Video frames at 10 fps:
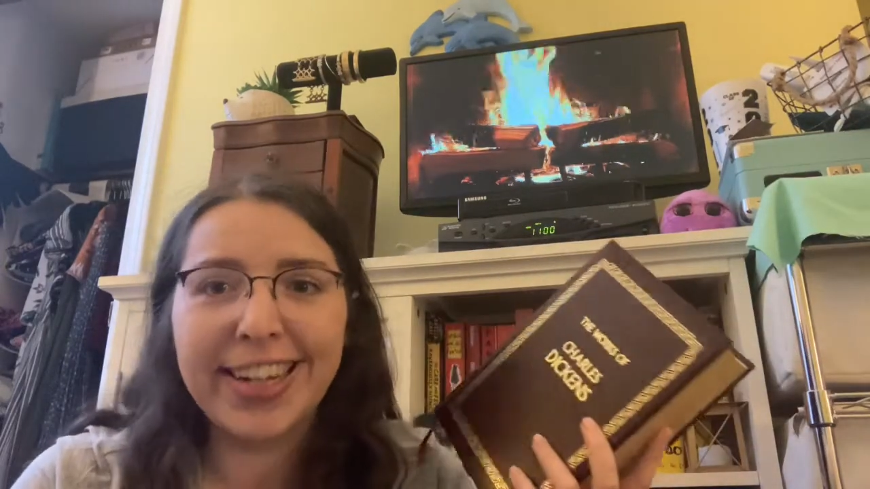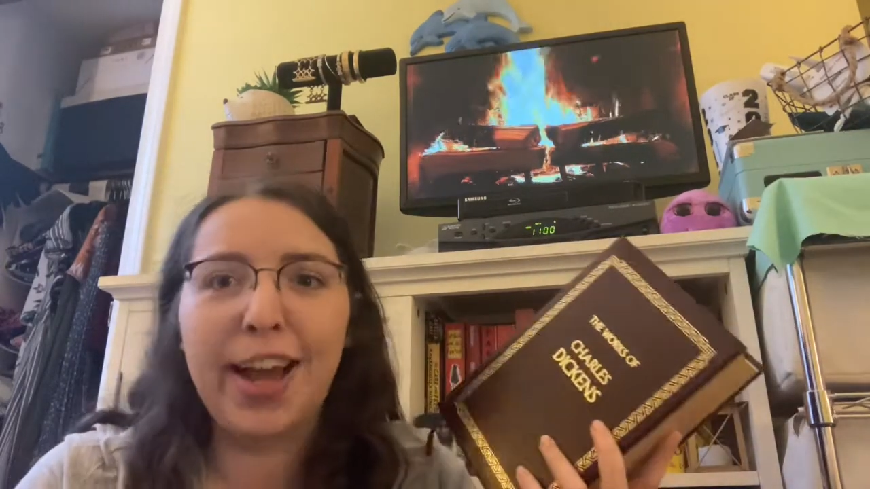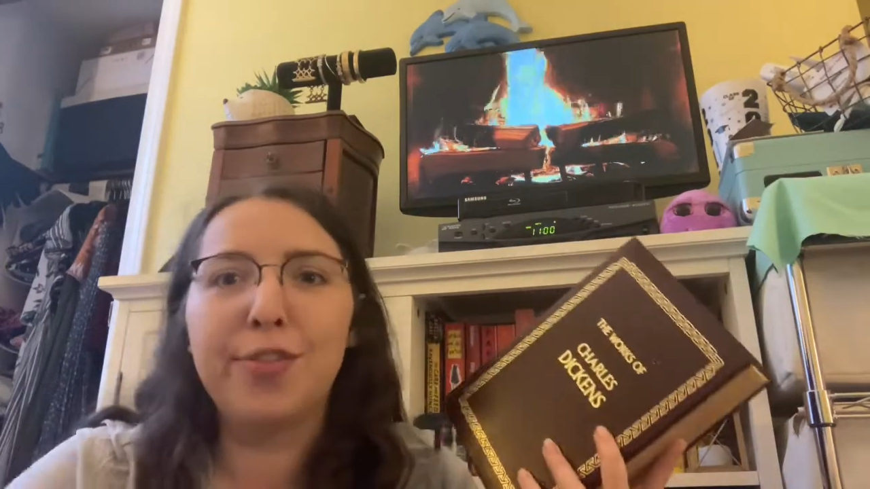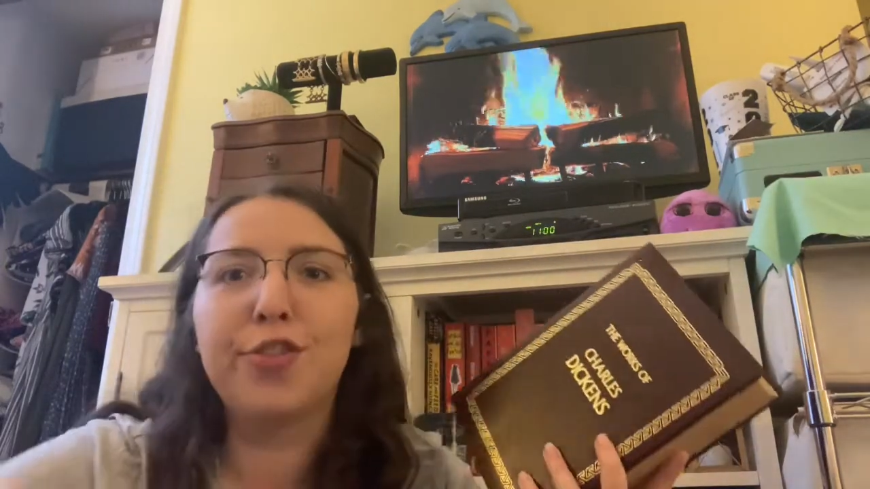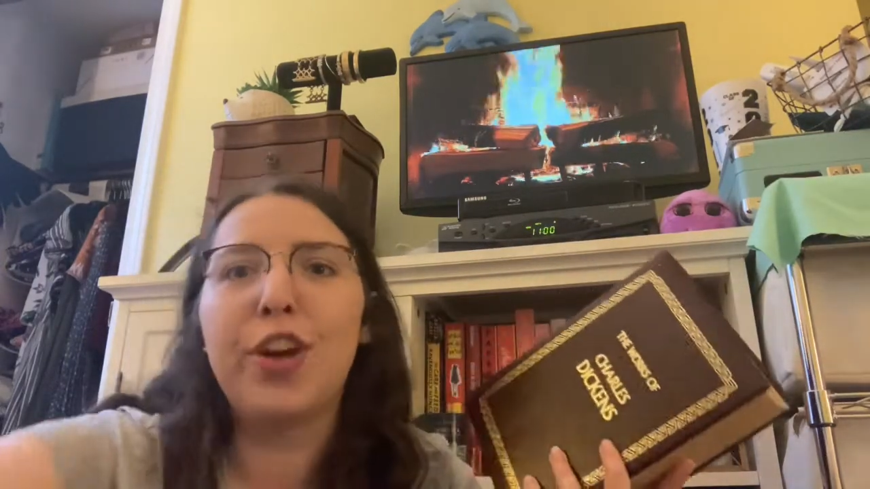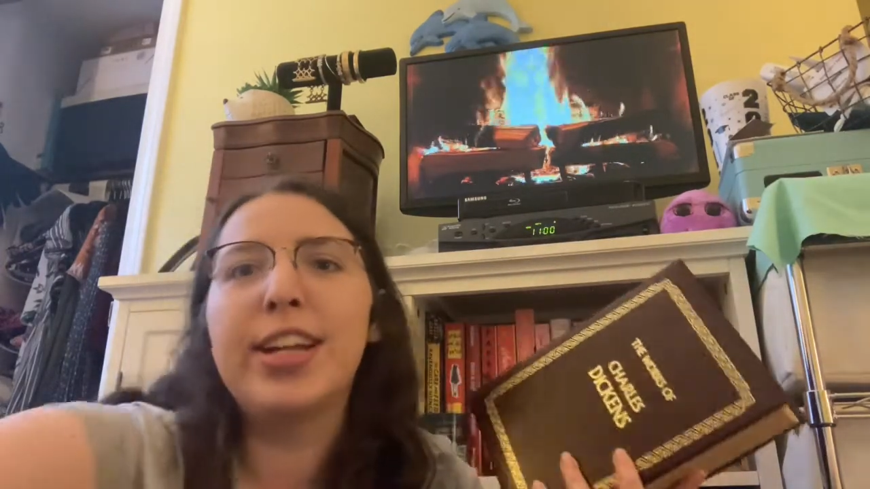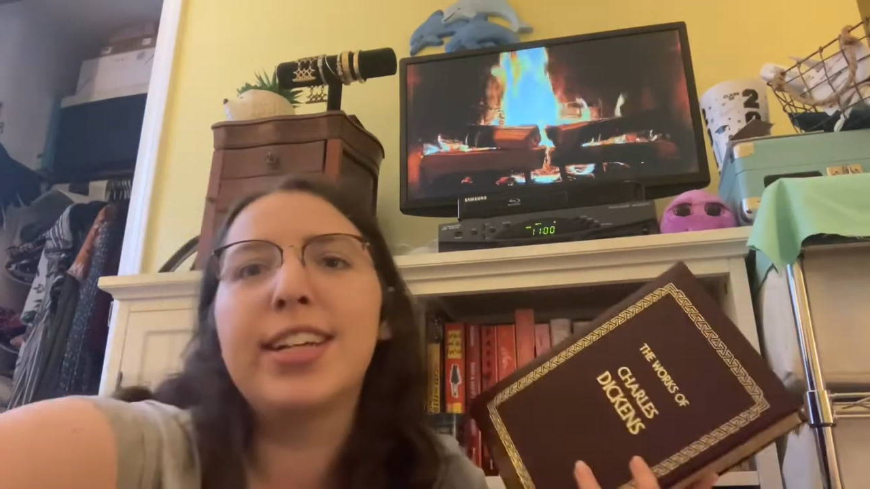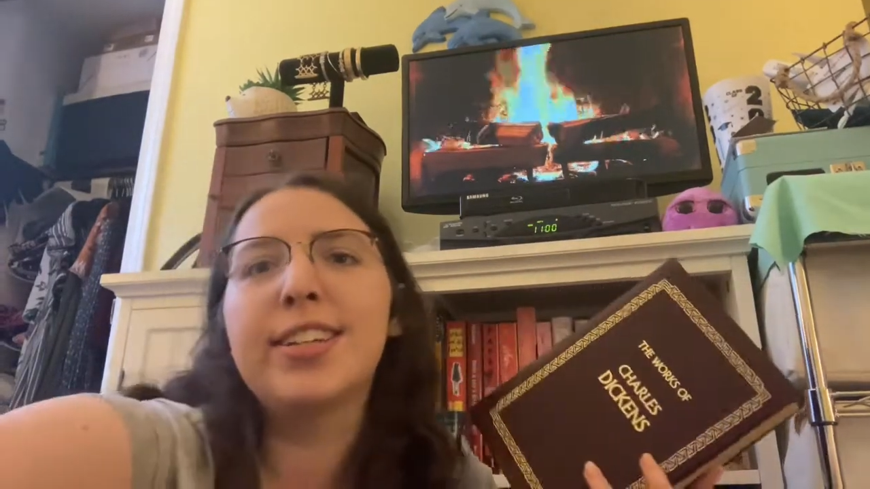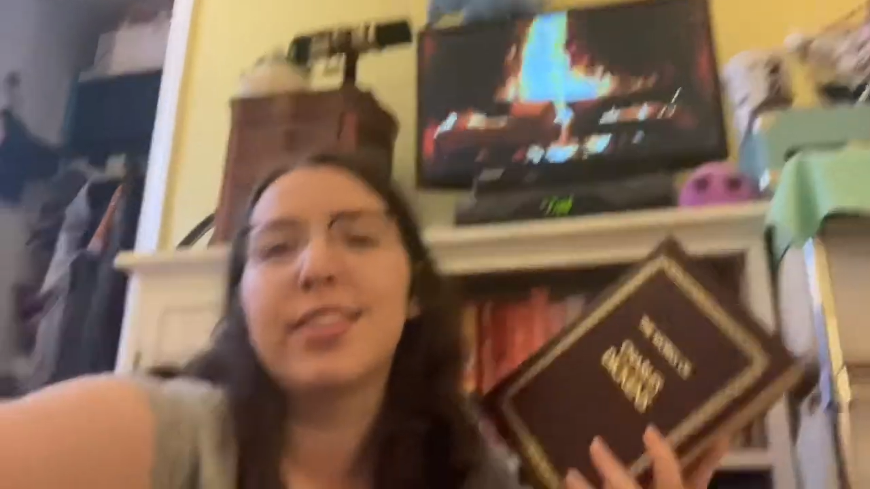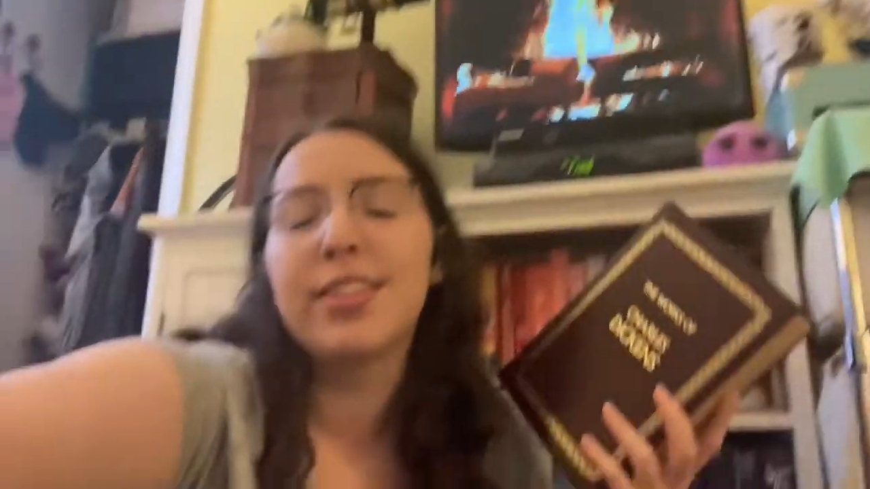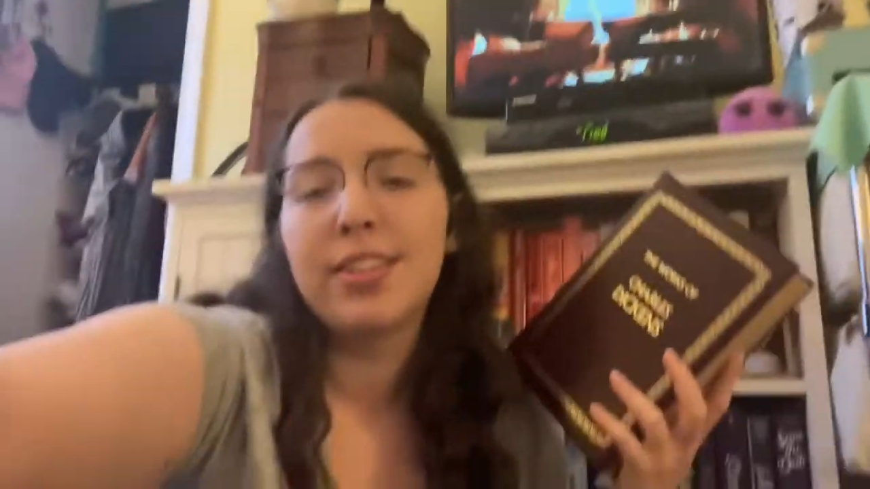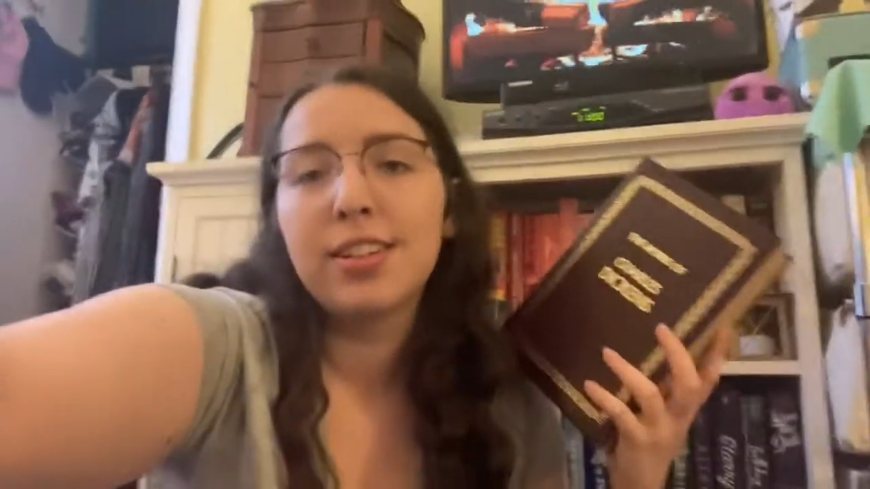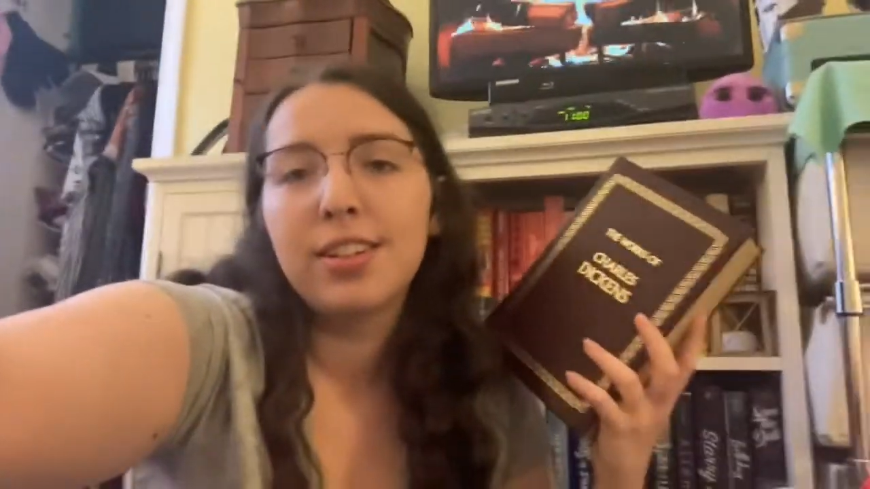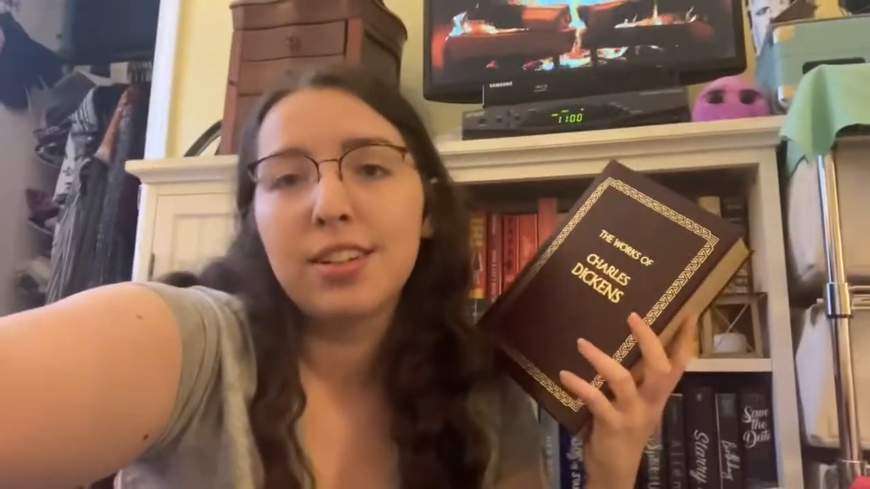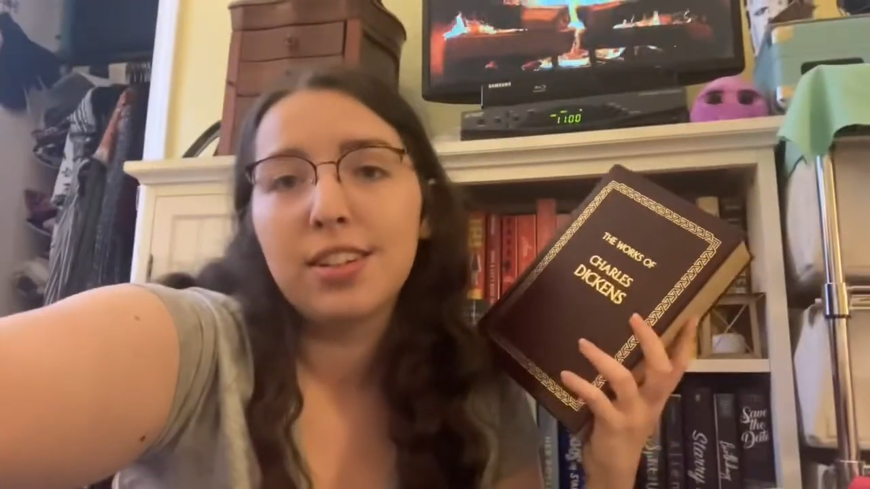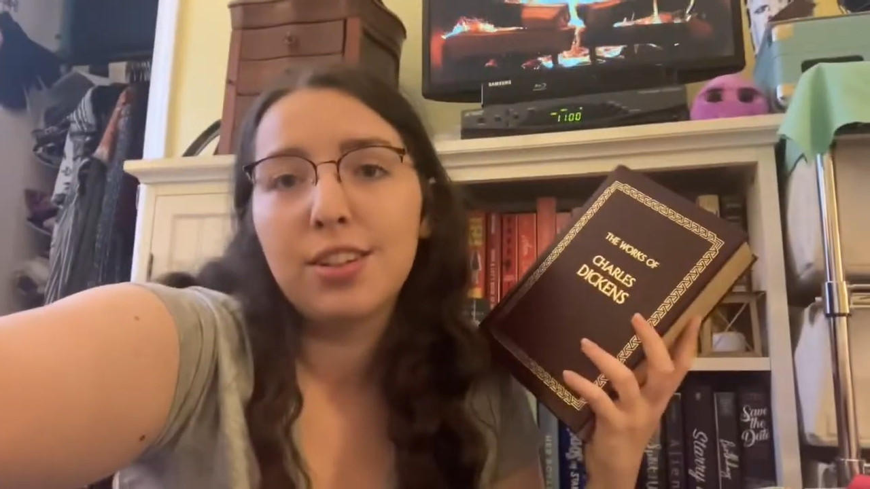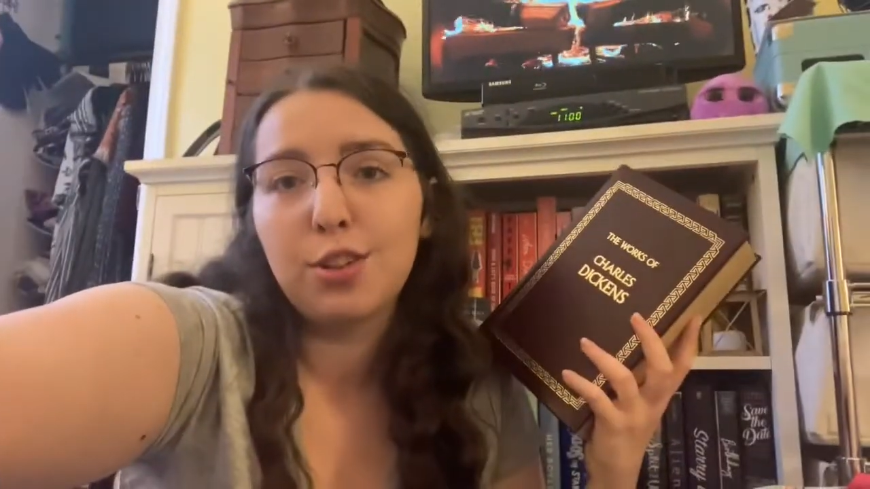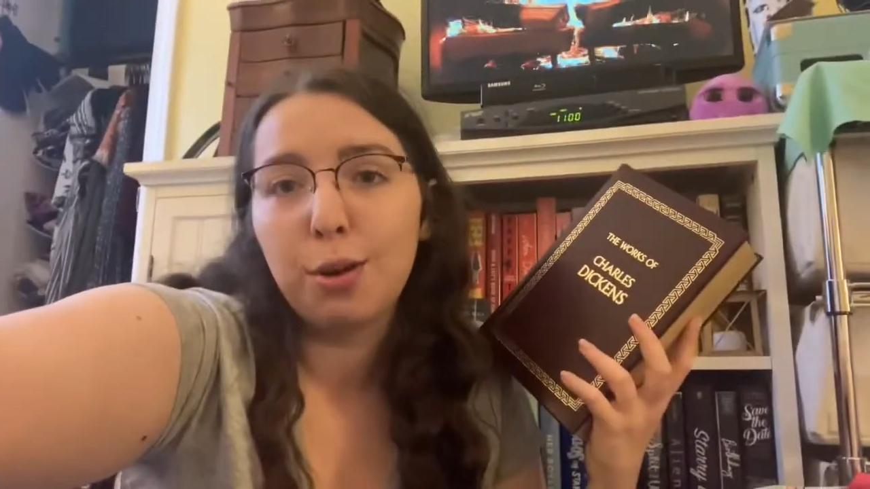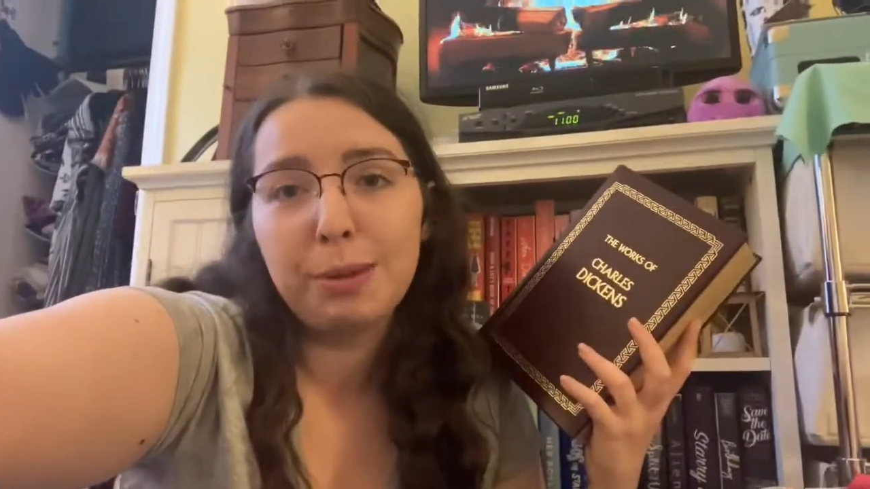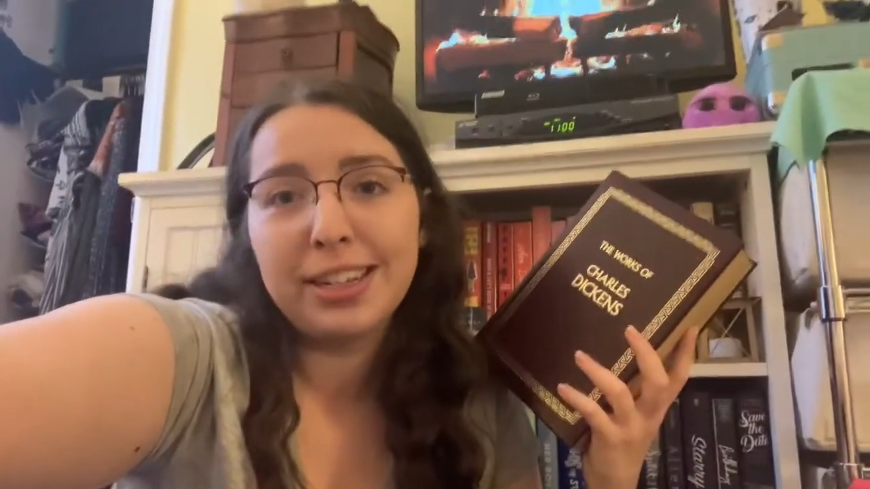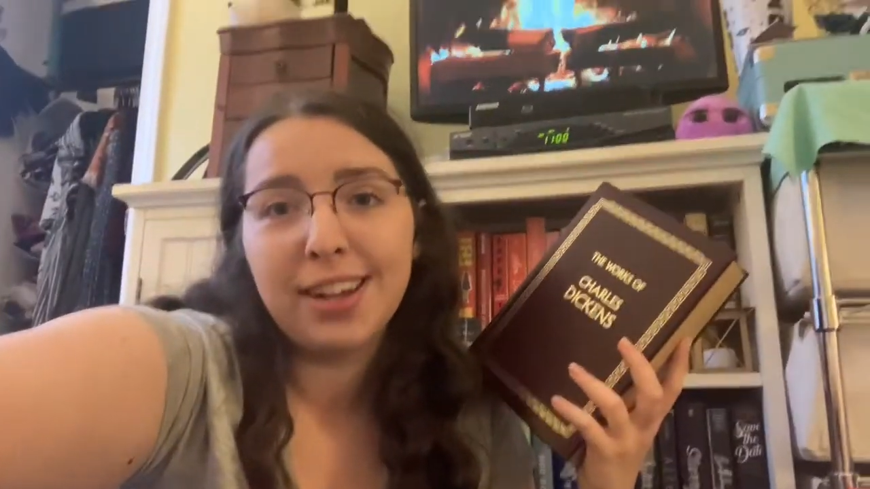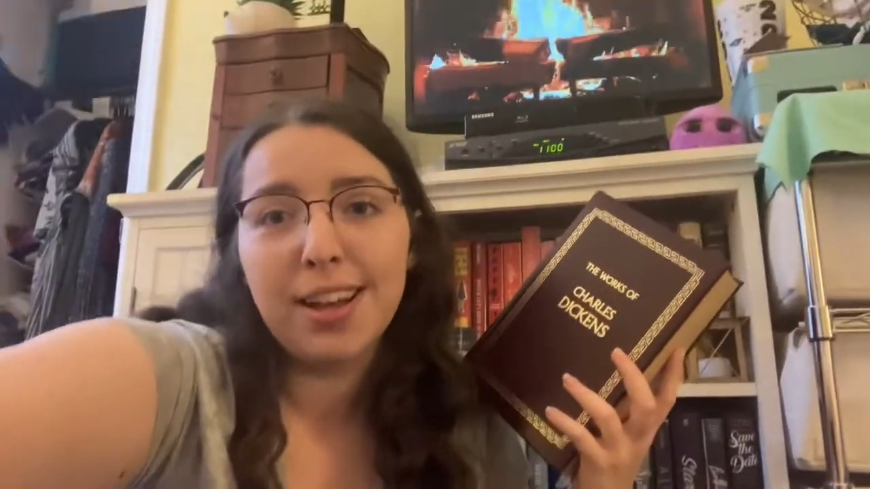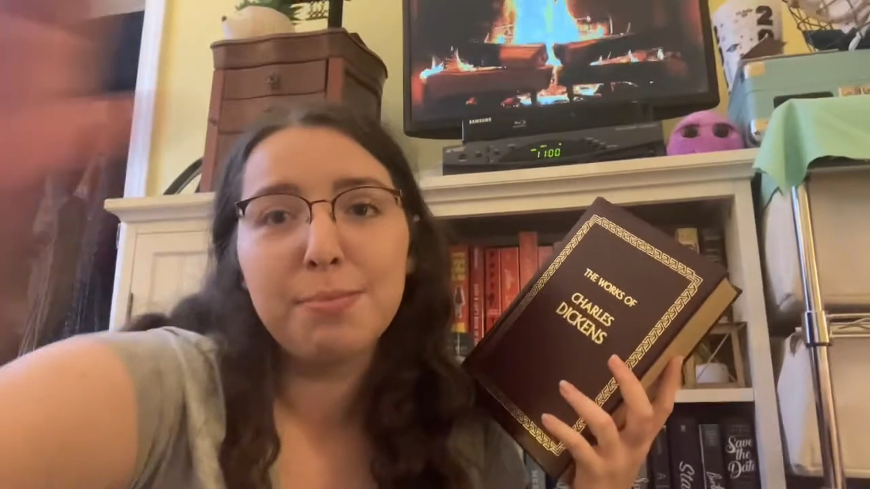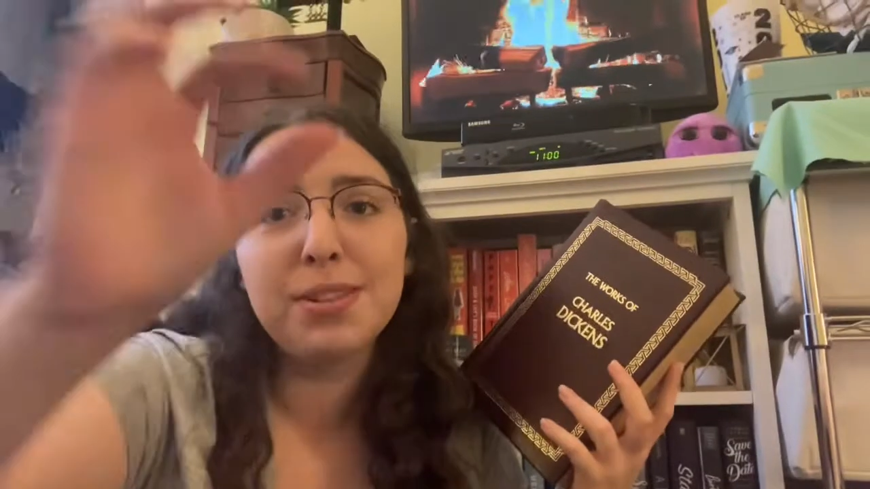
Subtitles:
I've read it so many times,